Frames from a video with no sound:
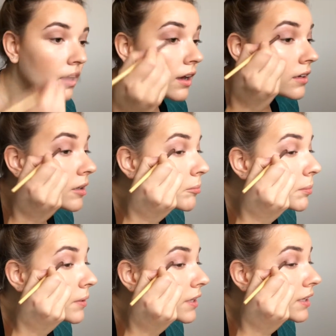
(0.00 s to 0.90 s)
and I'm
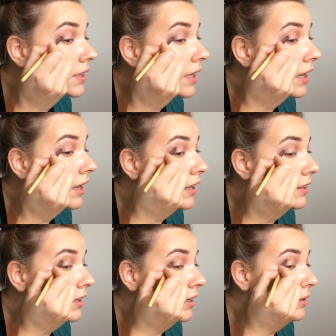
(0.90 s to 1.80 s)
putting that
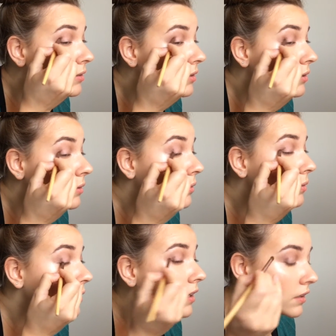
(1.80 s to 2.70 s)
in the outer
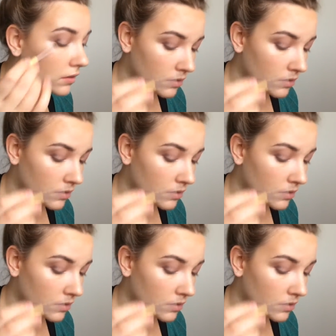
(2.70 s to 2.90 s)
corner.